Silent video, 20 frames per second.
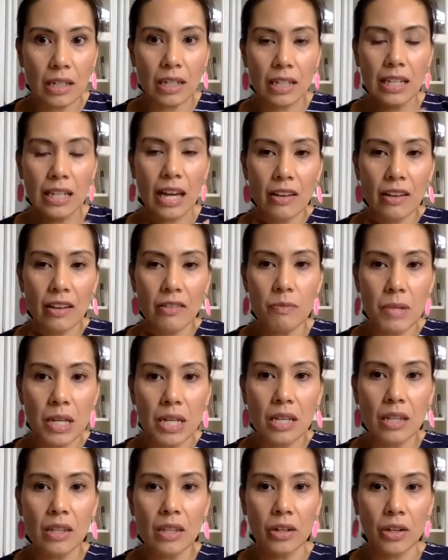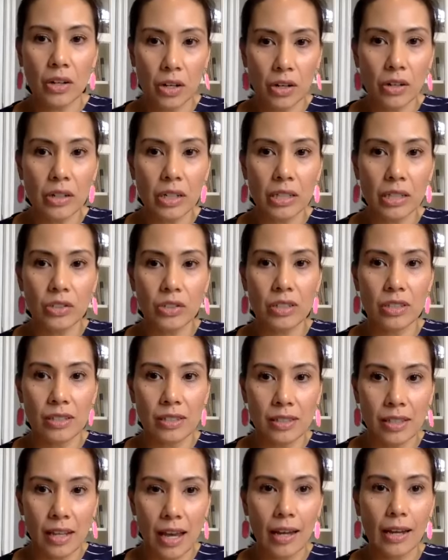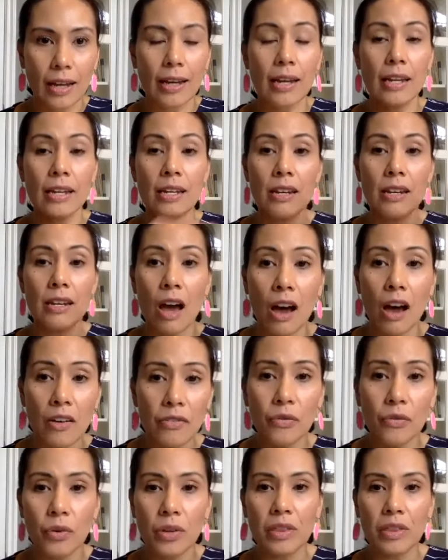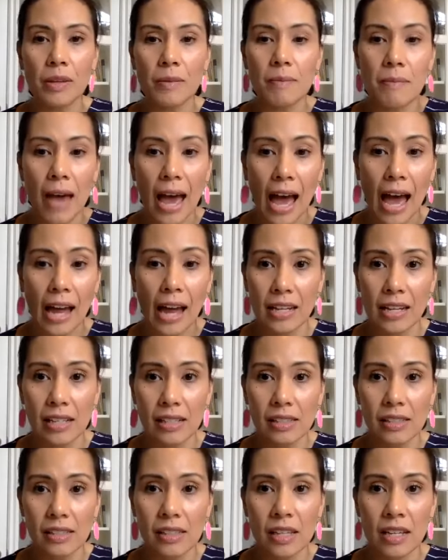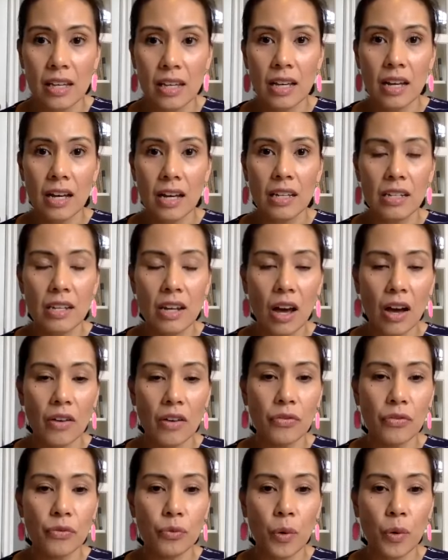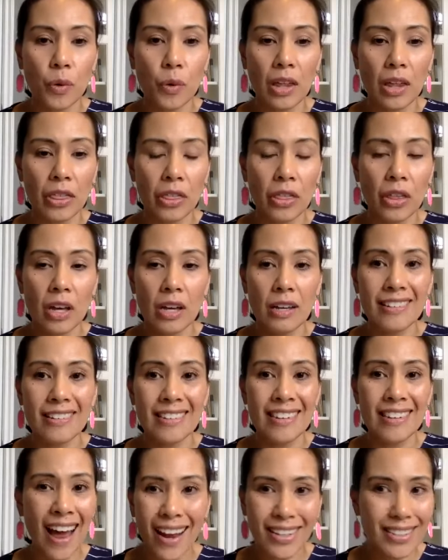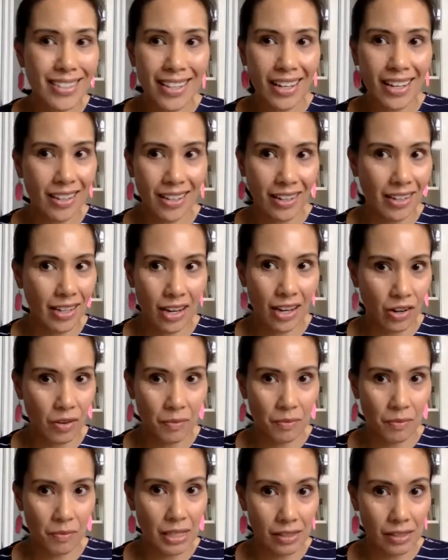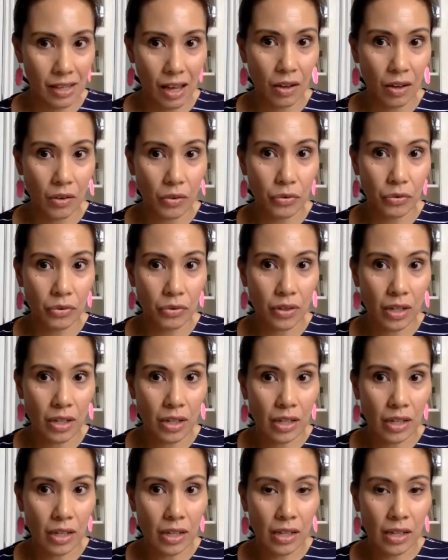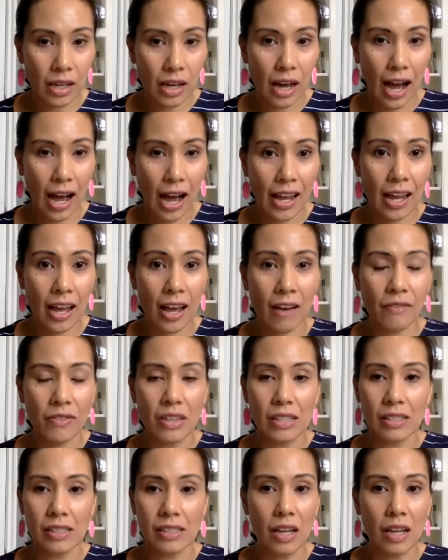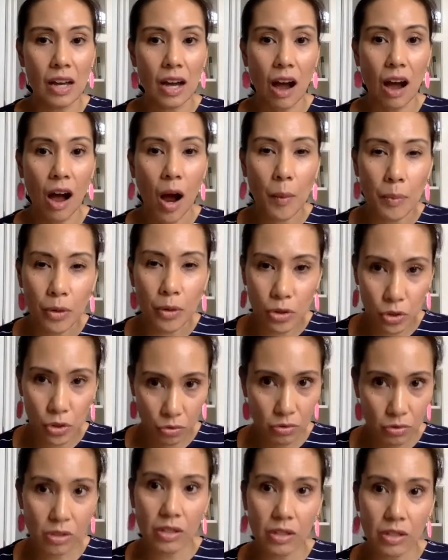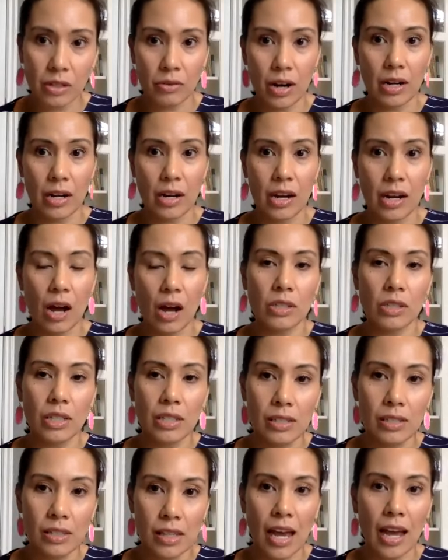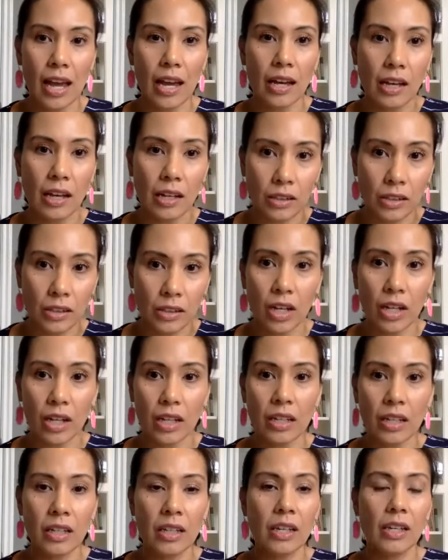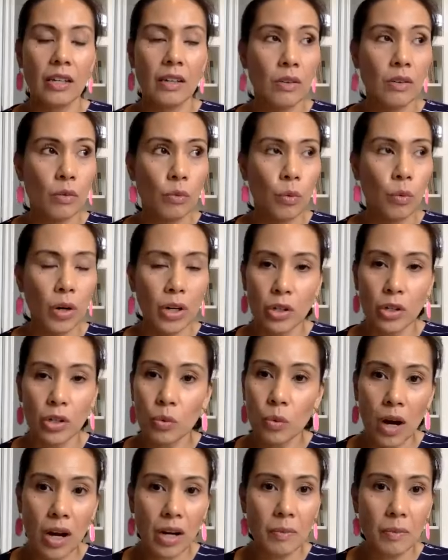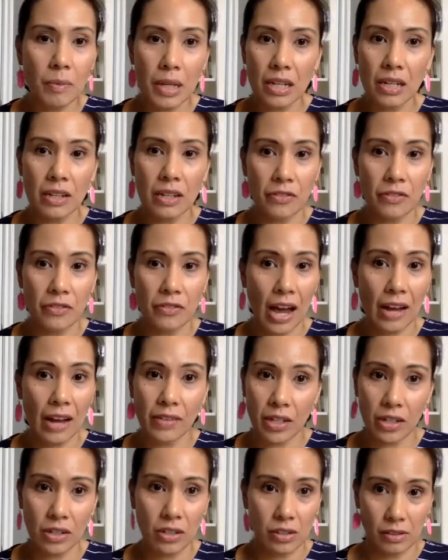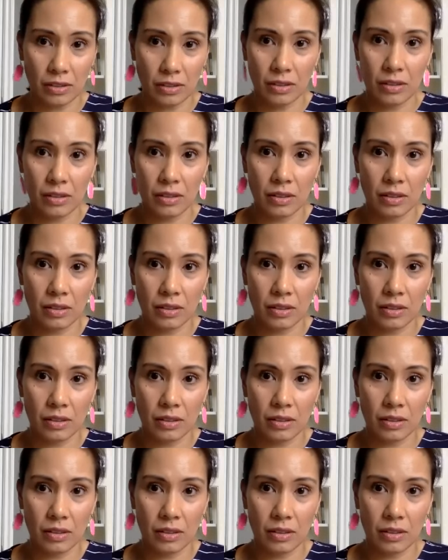gave me the courage to say, enough with the madness, enough with not taking care of myself. I have this opportunity right now to say, look, what do you want to be in 5 years?